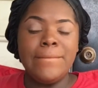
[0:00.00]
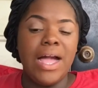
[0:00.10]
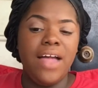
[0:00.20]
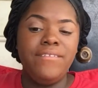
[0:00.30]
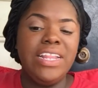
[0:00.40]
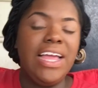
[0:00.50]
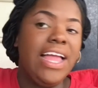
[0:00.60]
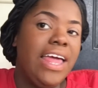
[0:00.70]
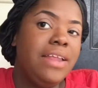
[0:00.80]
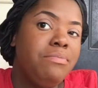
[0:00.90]
I feel like I
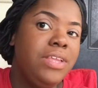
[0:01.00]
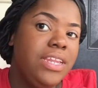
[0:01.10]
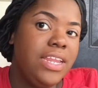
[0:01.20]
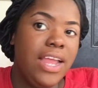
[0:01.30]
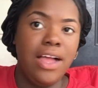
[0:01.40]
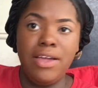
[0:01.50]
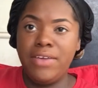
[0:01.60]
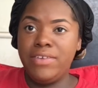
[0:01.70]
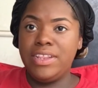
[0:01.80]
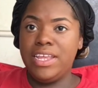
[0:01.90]
got it blended out,
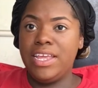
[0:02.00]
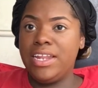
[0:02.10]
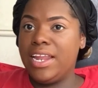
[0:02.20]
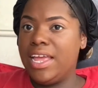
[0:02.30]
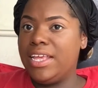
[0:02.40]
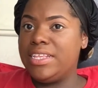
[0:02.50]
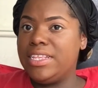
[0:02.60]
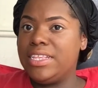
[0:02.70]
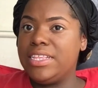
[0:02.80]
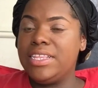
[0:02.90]
everything
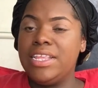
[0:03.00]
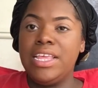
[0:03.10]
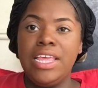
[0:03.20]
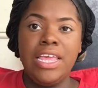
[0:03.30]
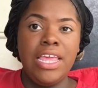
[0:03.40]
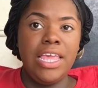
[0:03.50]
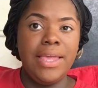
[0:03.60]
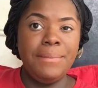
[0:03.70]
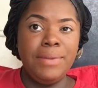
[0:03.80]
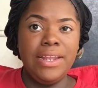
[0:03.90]
nice
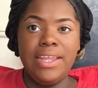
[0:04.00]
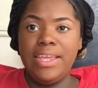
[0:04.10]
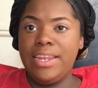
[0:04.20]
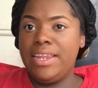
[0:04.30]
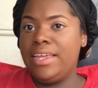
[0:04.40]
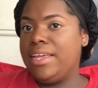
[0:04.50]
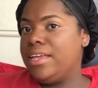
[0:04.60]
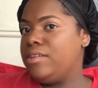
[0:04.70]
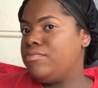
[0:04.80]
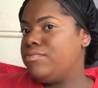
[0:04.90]
and blended.
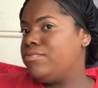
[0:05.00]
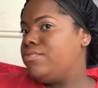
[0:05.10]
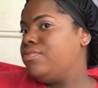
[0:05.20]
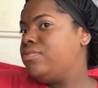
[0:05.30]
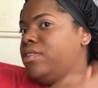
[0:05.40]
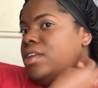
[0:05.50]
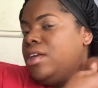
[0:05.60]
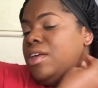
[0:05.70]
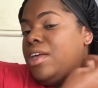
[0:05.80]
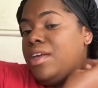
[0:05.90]

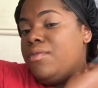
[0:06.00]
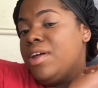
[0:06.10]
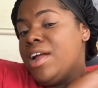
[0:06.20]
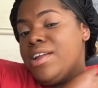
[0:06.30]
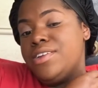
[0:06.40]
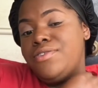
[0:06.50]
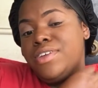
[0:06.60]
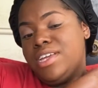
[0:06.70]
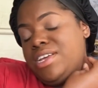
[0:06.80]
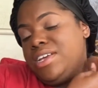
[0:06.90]
And what I do
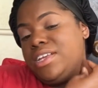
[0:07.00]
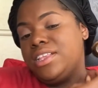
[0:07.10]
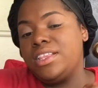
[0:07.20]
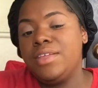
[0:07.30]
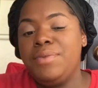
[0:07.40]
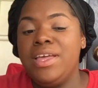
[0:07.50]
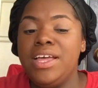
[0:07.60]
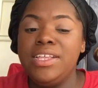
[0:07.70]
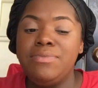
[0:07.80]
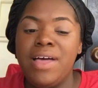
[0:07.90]
is,
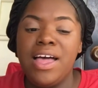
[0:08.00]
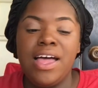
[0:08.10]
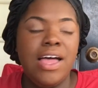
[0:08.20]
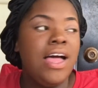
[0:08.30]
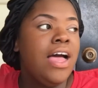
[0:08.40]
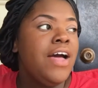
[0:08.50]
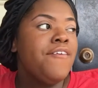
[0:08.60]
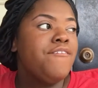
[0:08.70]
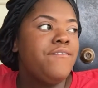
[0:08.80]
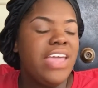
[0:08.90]
because my
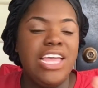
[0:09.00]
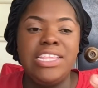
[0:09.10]
face